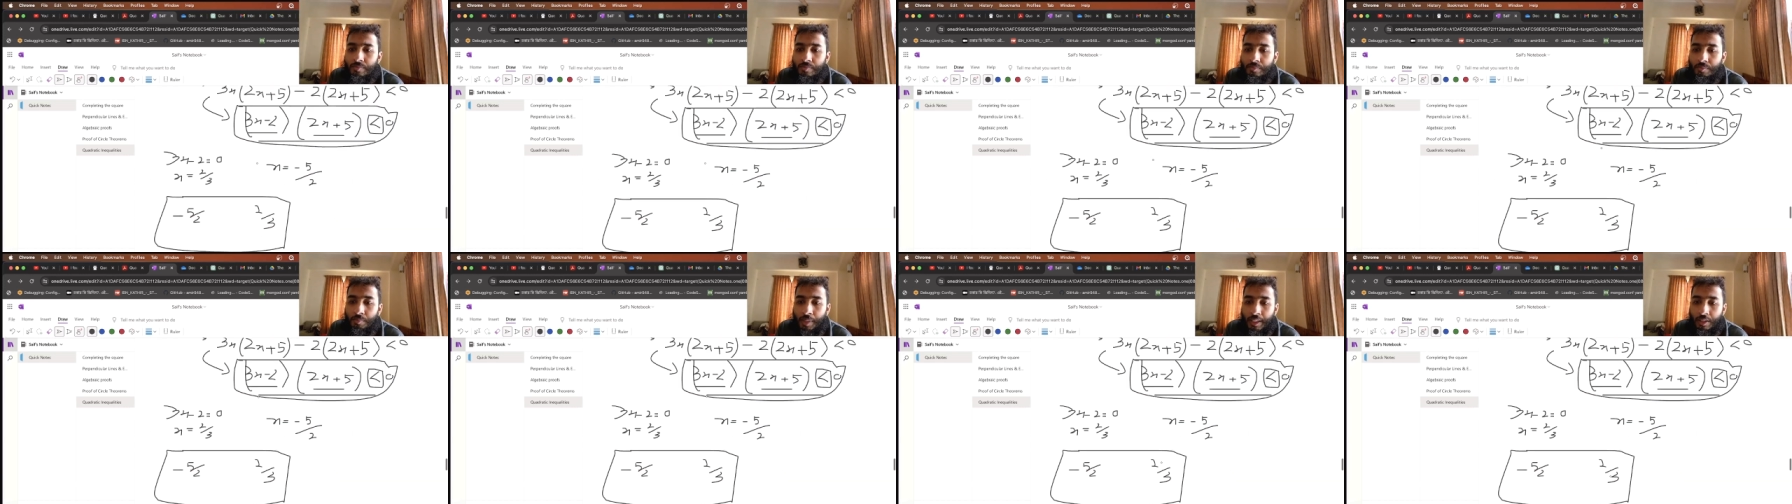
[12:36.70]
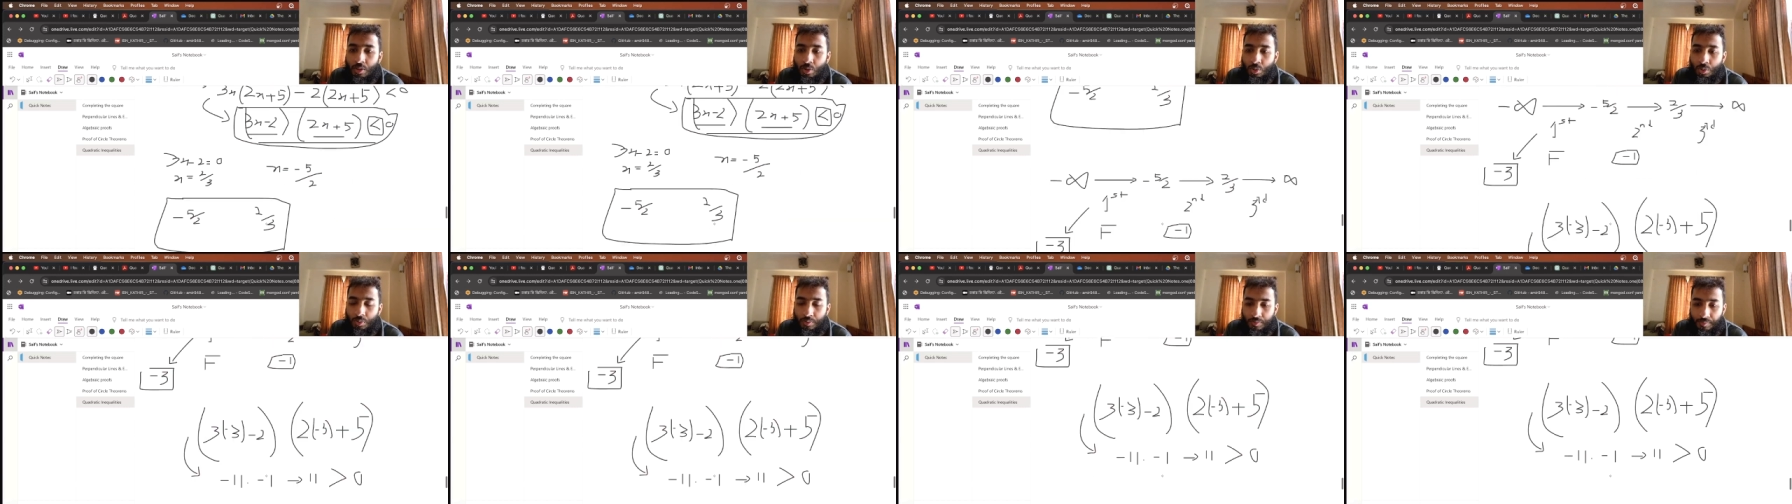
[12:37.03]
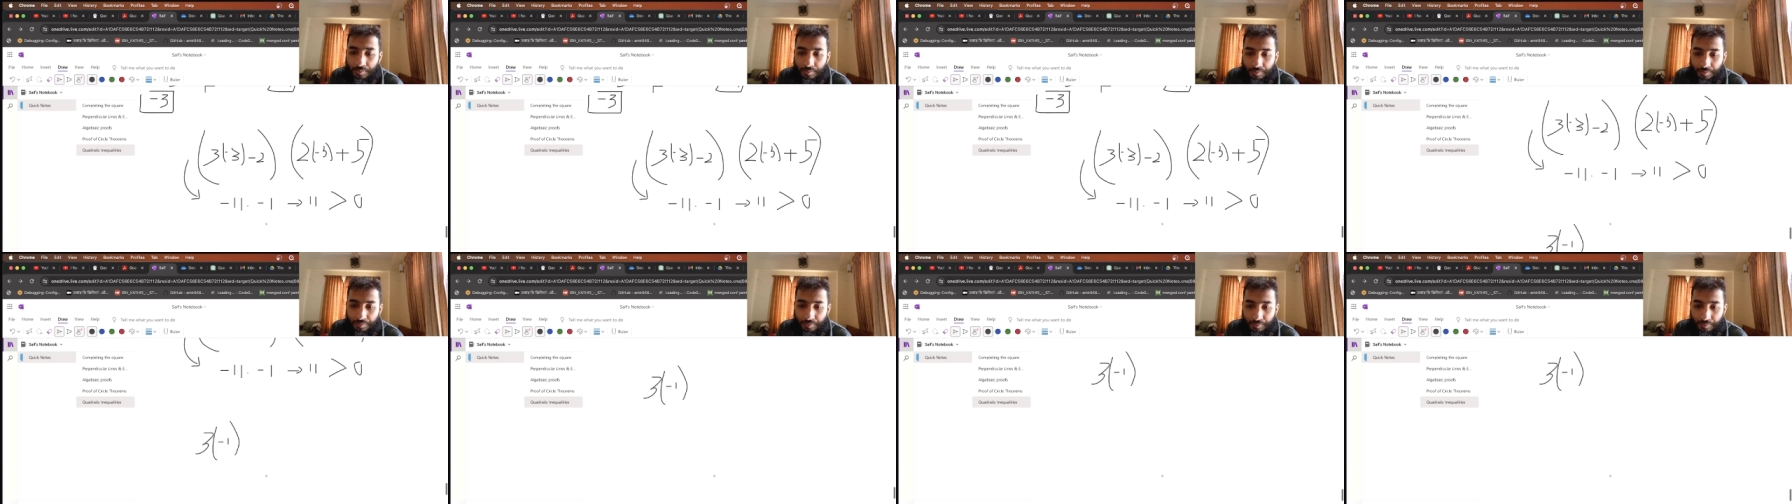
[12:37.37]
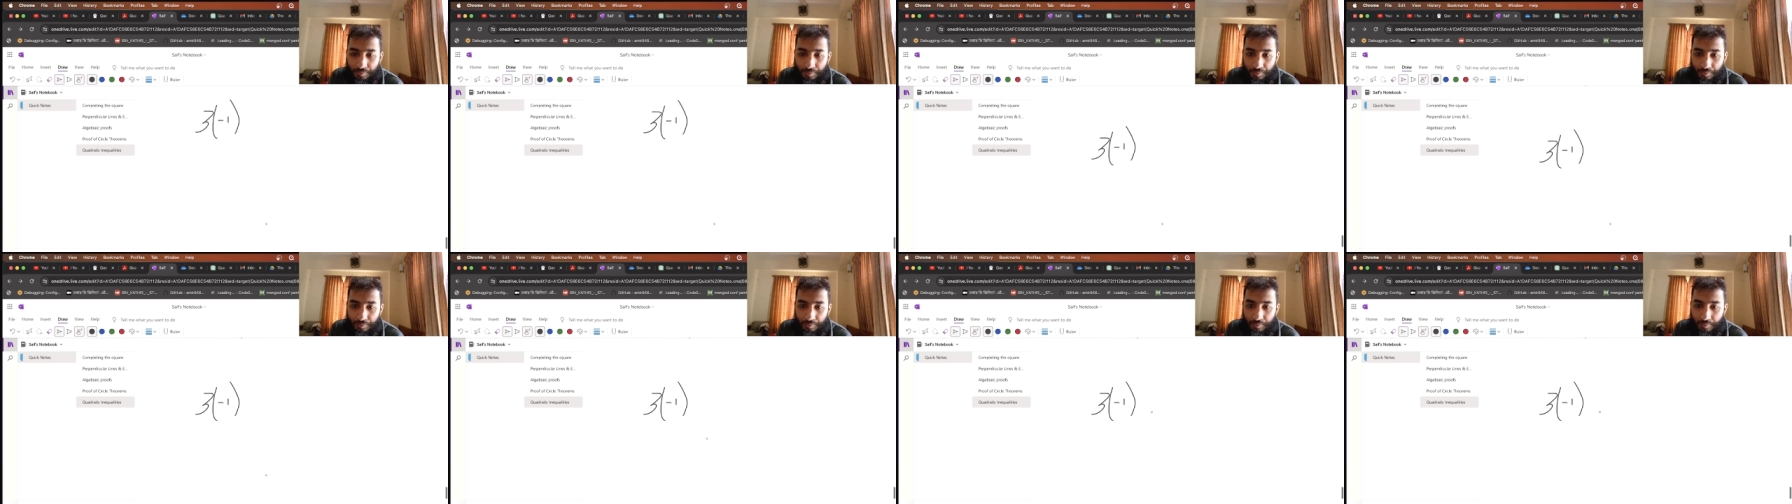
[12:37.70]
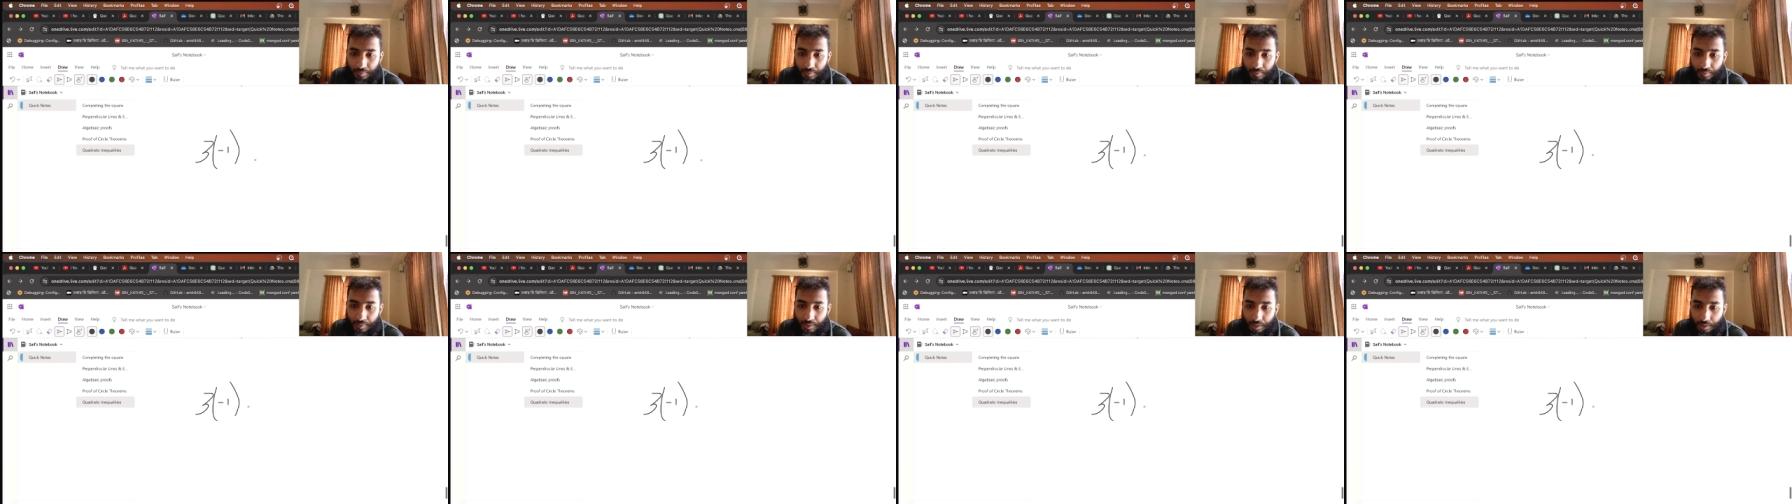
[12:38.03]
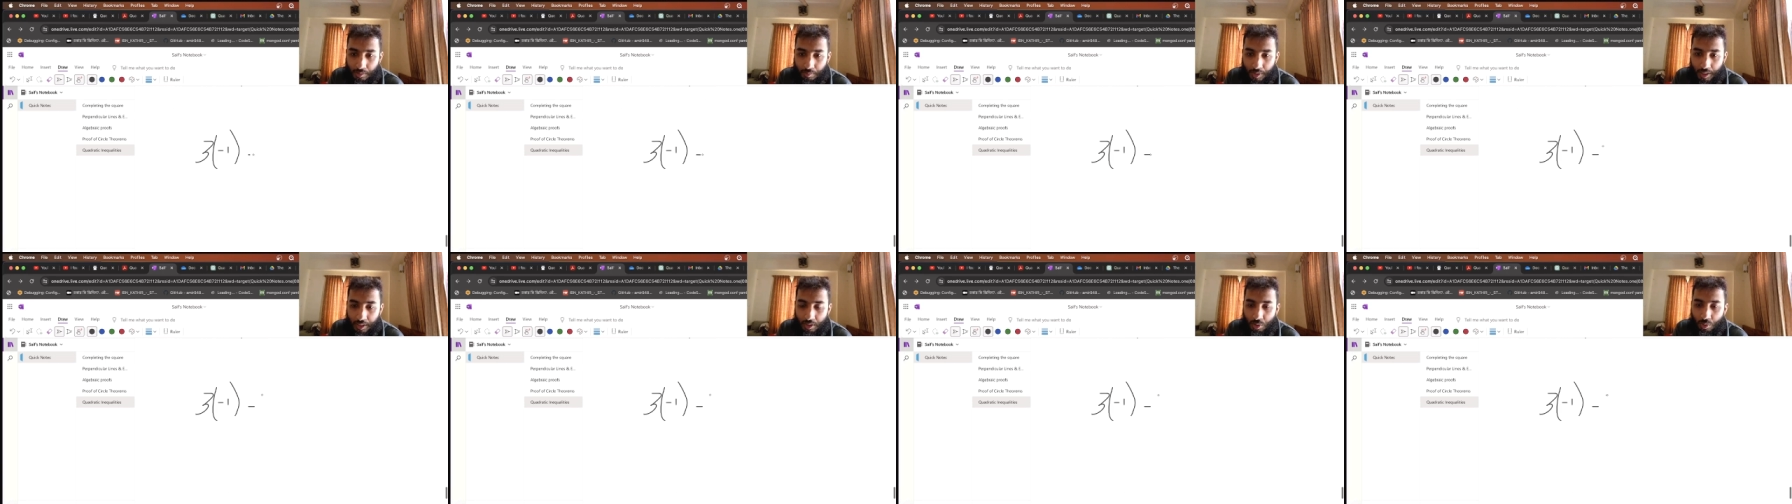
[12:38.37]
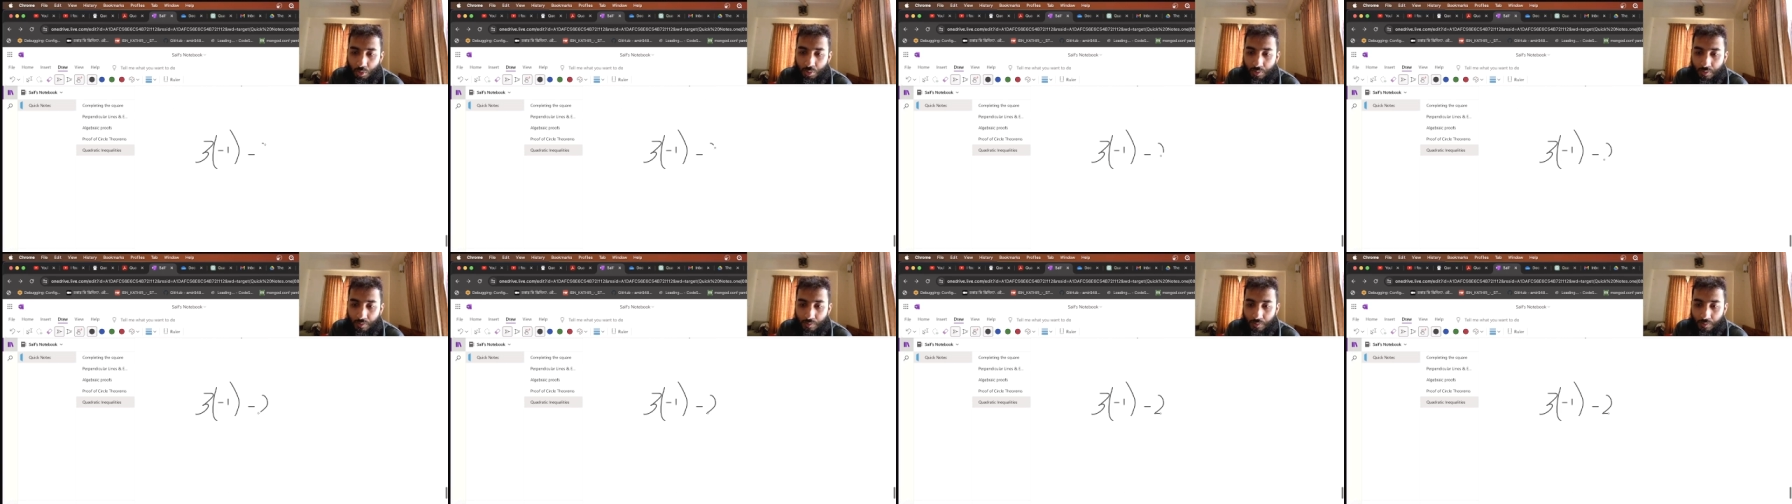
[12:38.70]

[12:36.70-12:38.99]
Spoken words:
minus 2 minus 2.